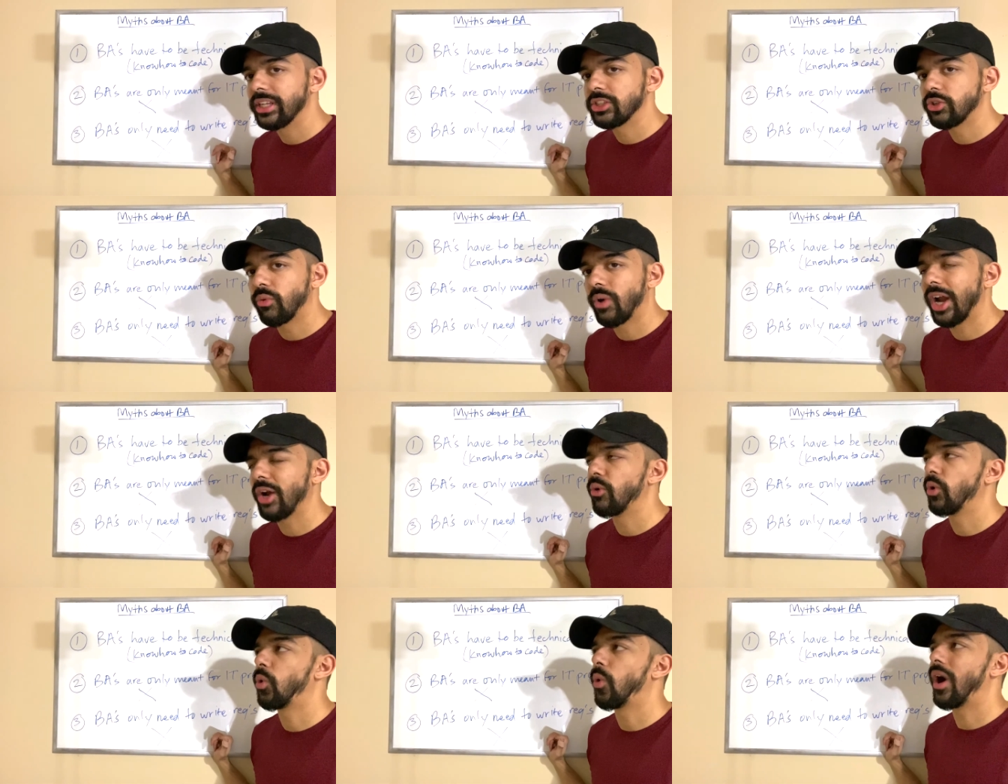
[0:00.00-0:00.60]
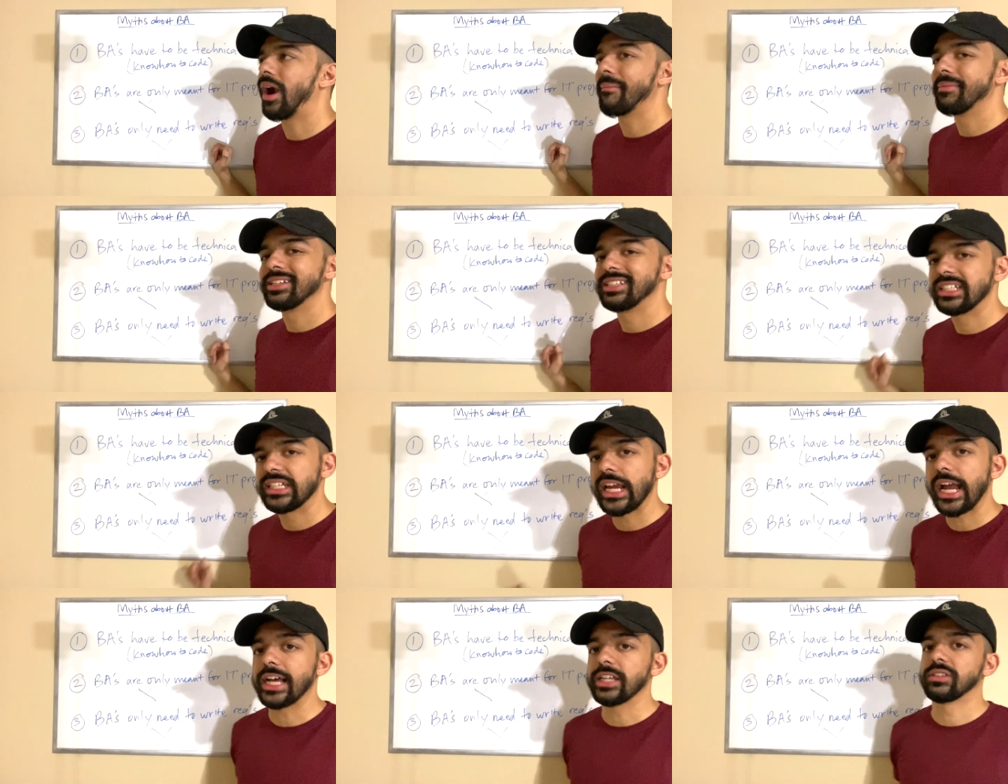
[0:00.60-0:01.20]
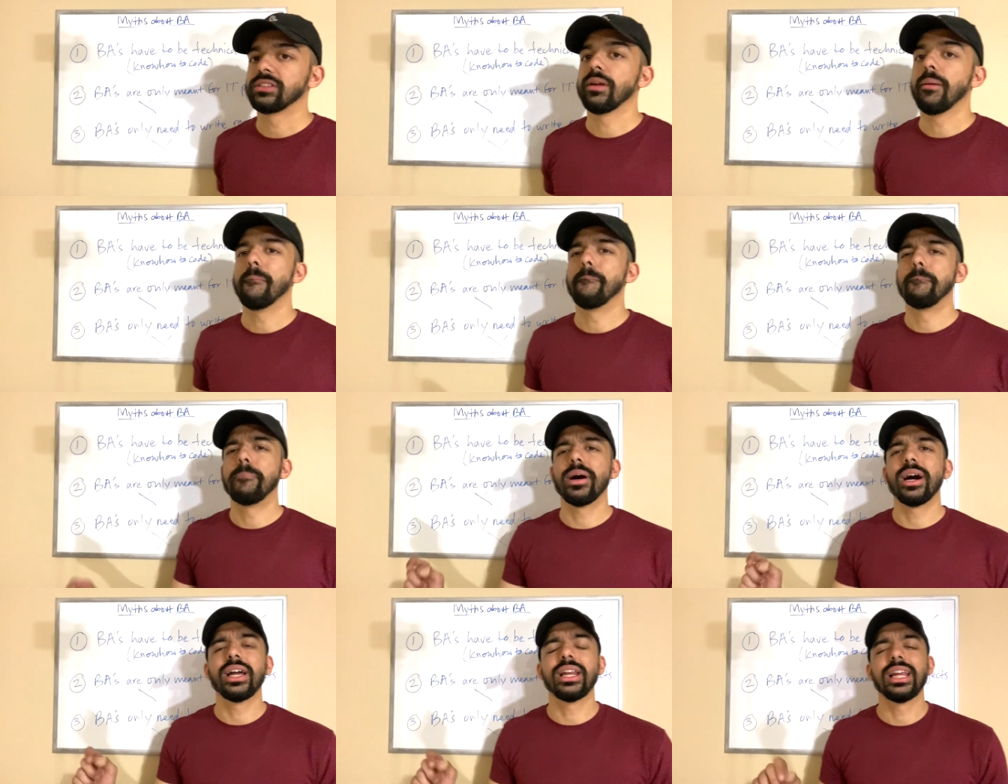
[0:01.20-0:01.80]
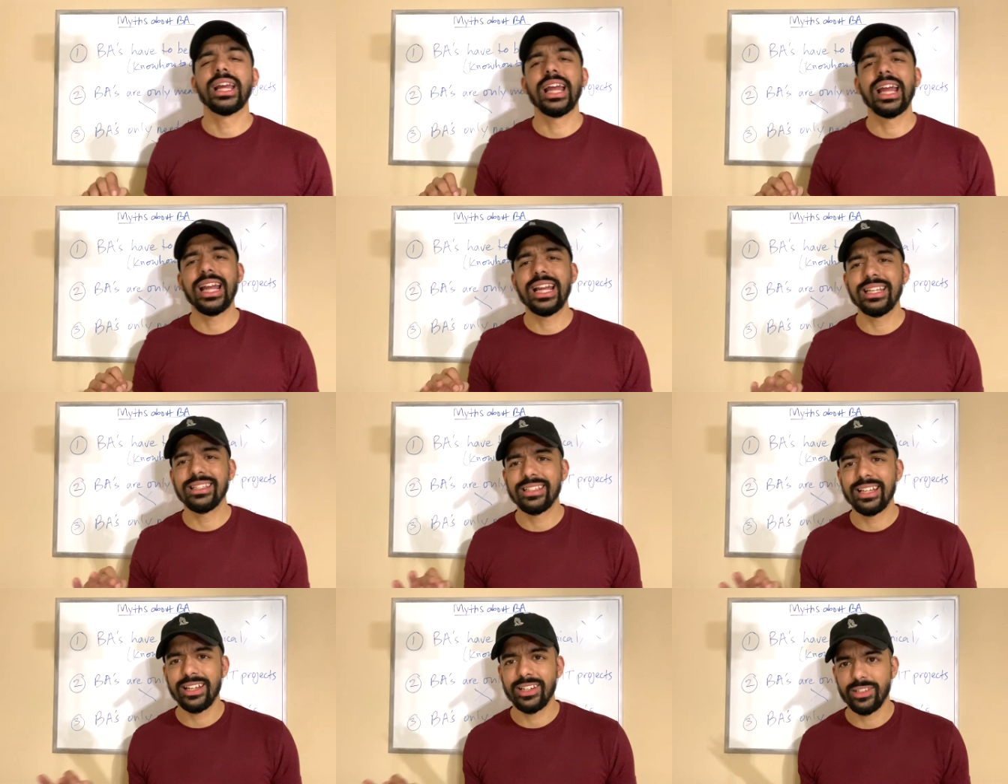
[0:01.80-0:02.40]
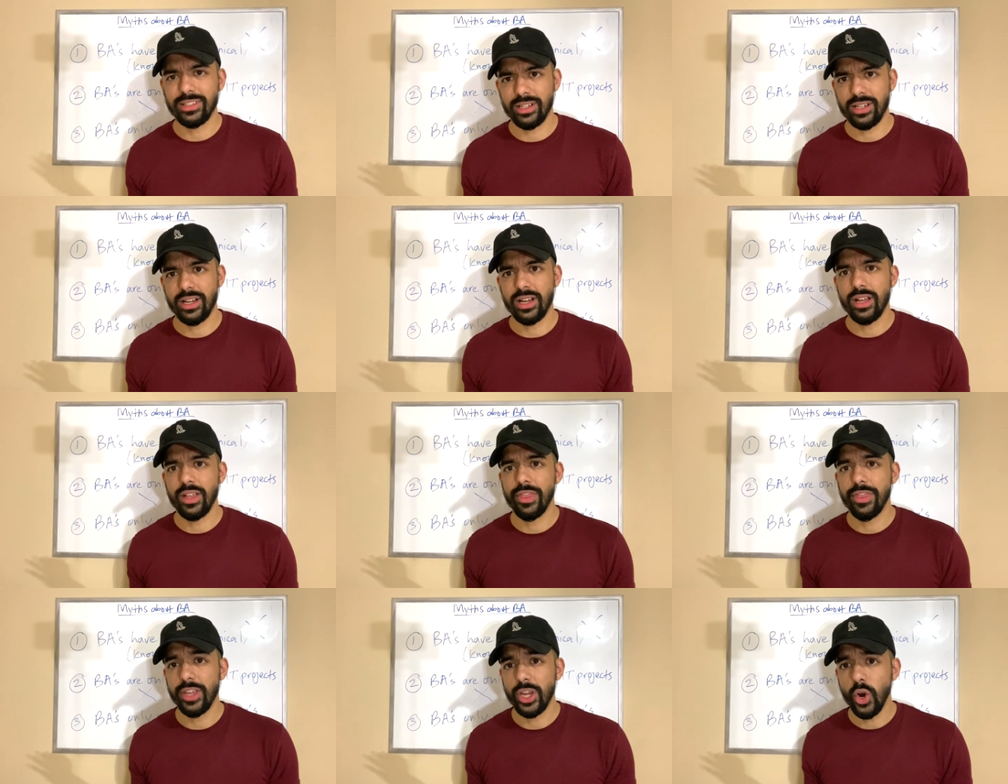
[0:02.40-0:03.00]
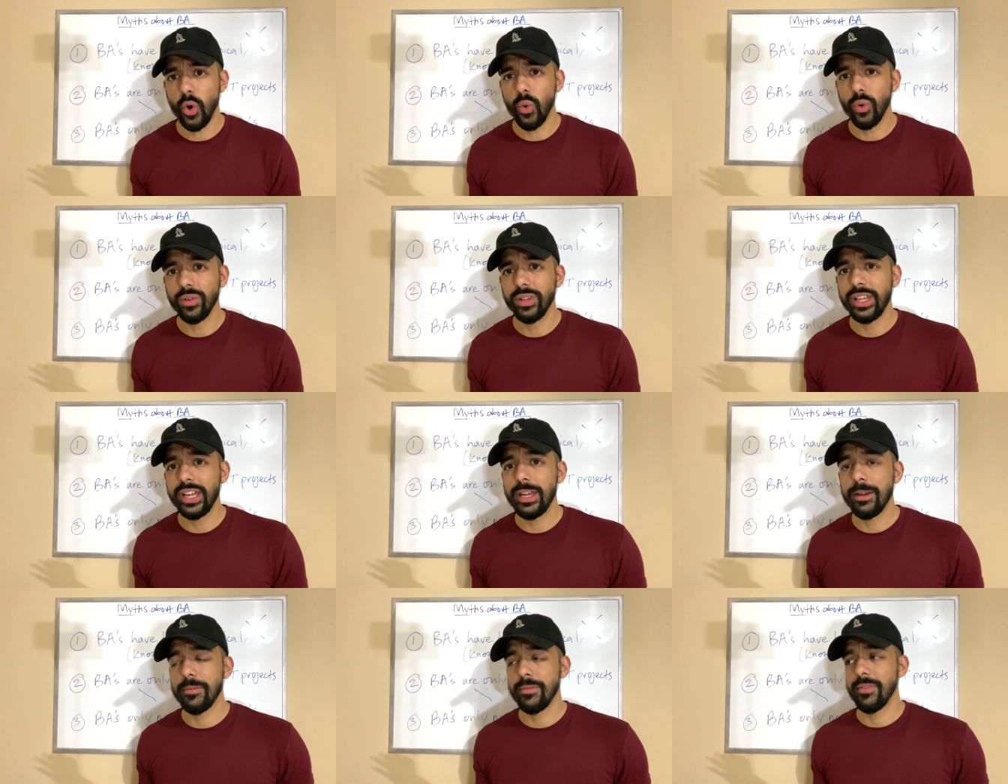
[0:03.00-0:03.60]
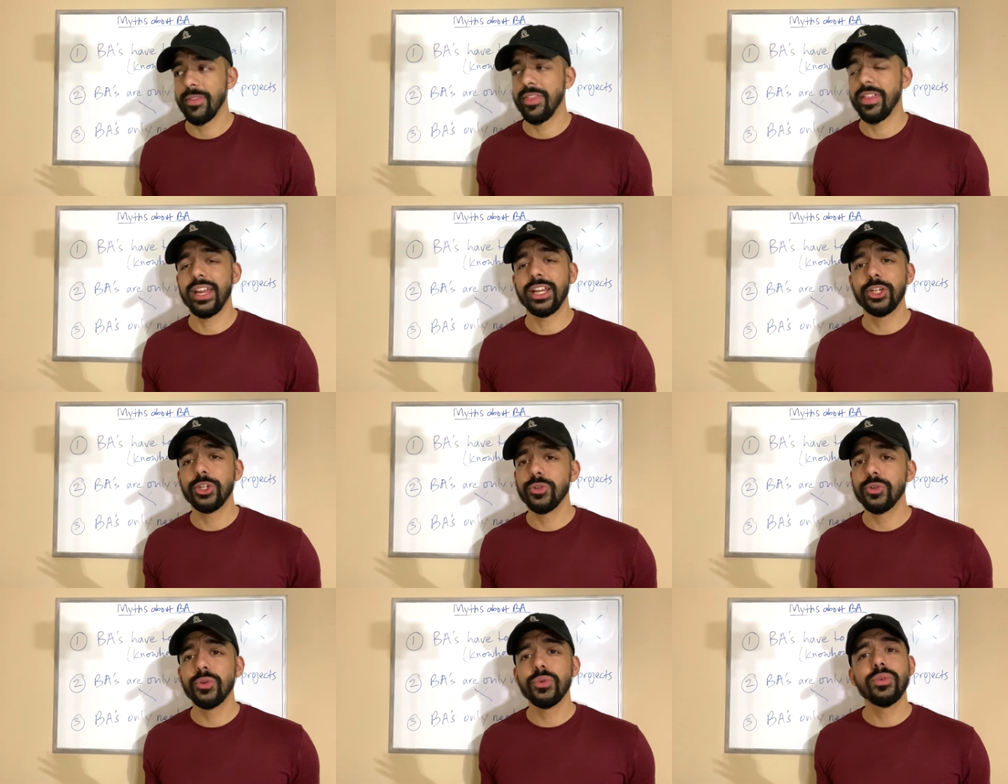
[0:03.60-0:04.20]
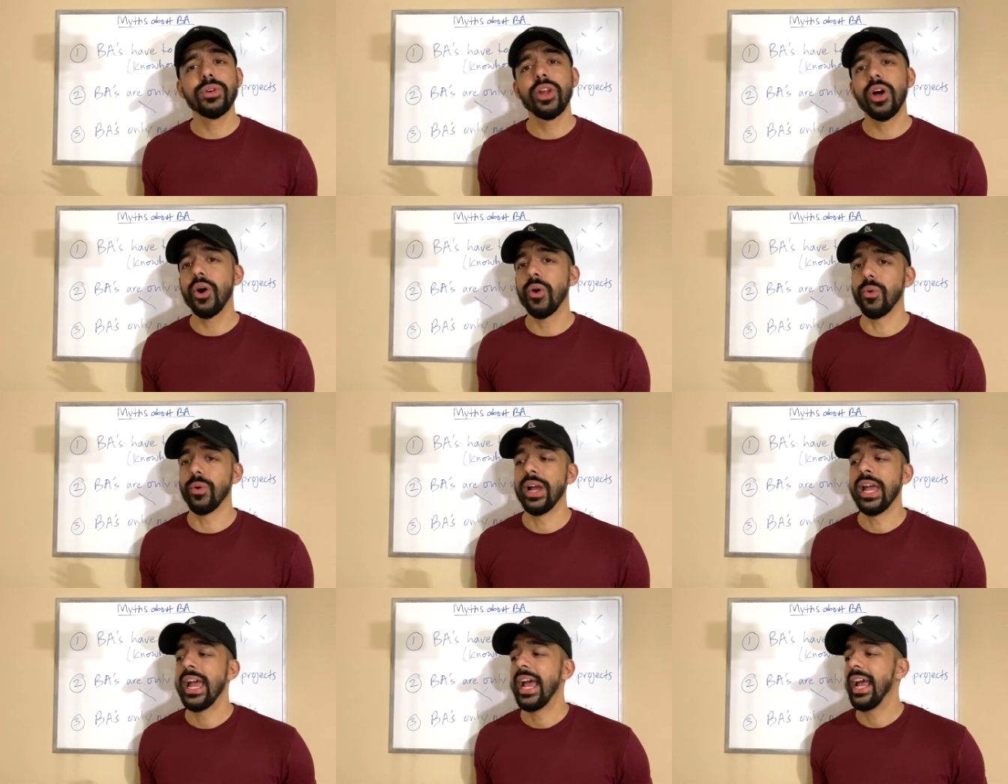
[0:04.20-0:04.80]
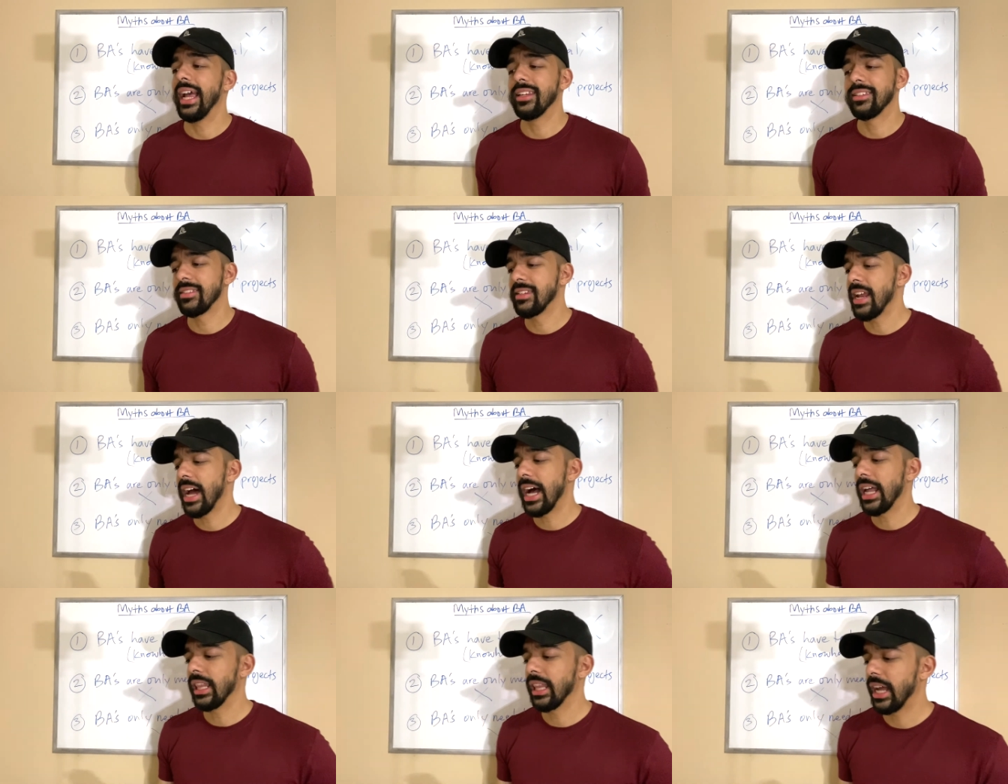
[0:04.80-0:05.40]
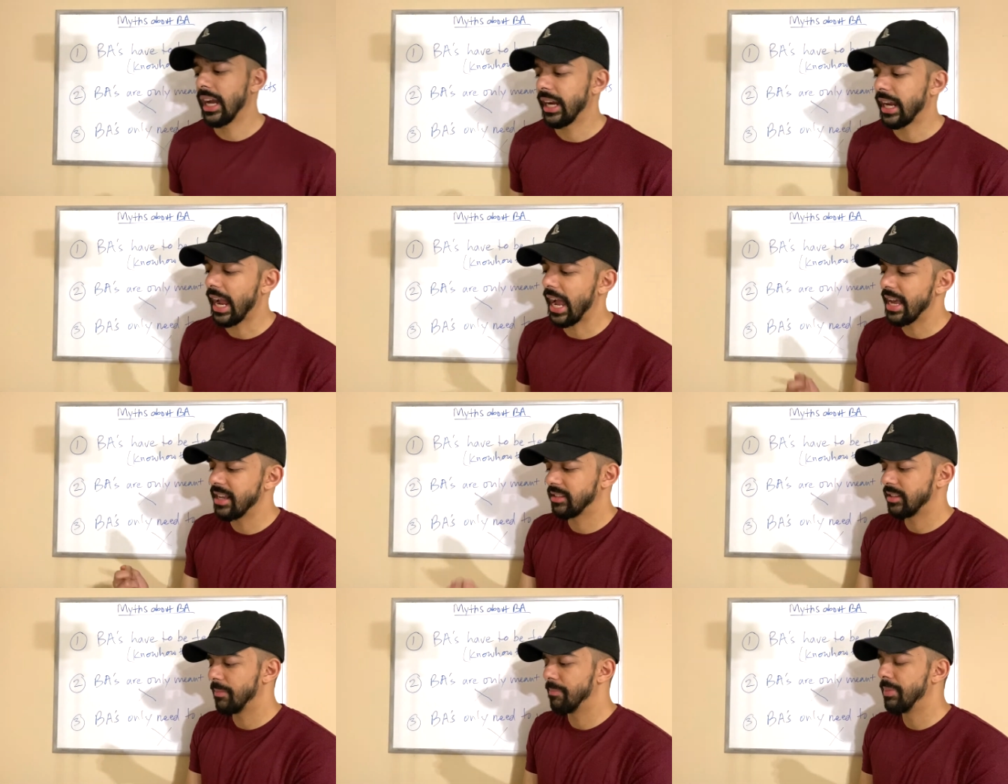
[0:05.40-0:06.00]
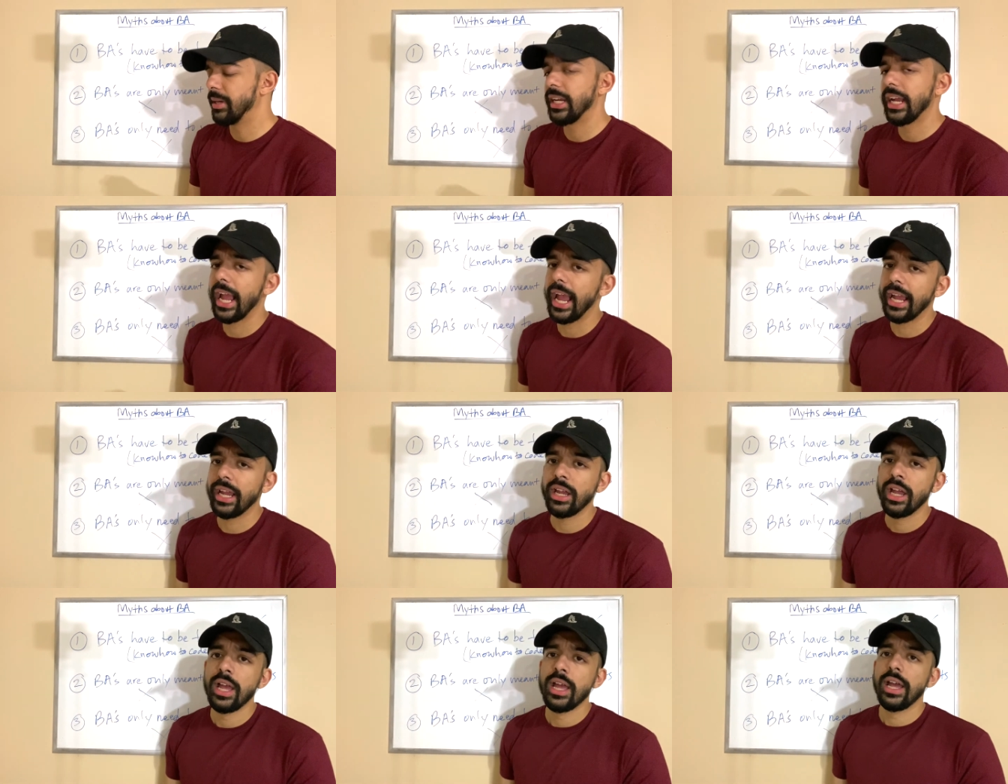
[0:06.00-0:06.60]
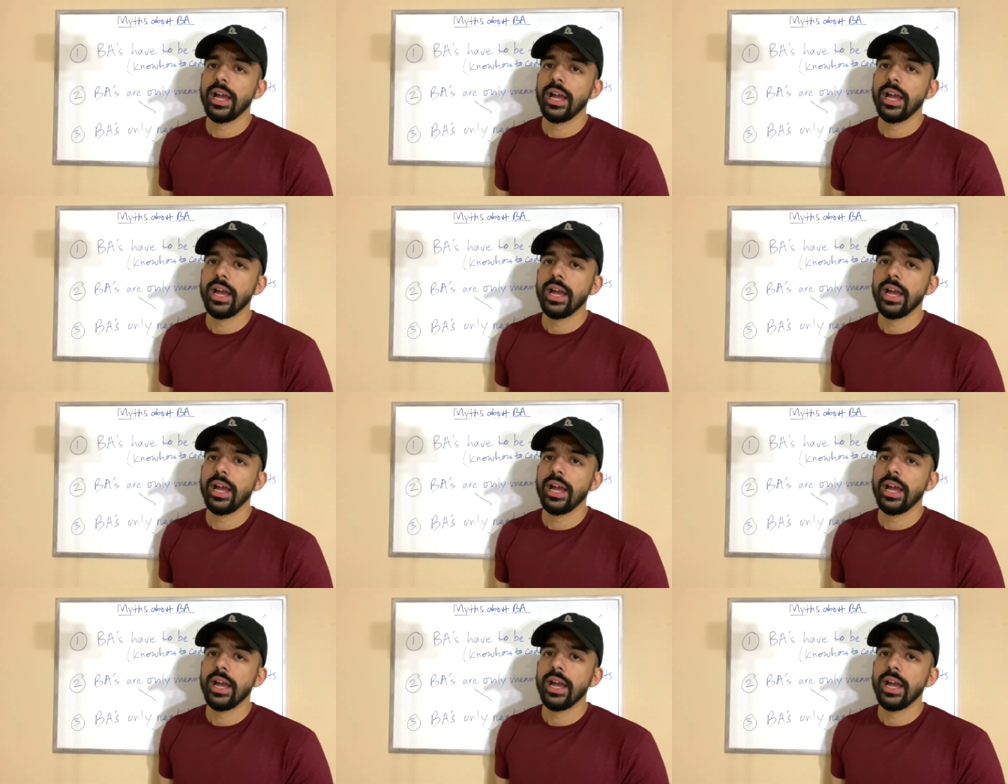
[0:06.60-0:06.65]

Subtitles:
to write requirements? Yes. But is it the only thing you do? No. It's not like as a BA,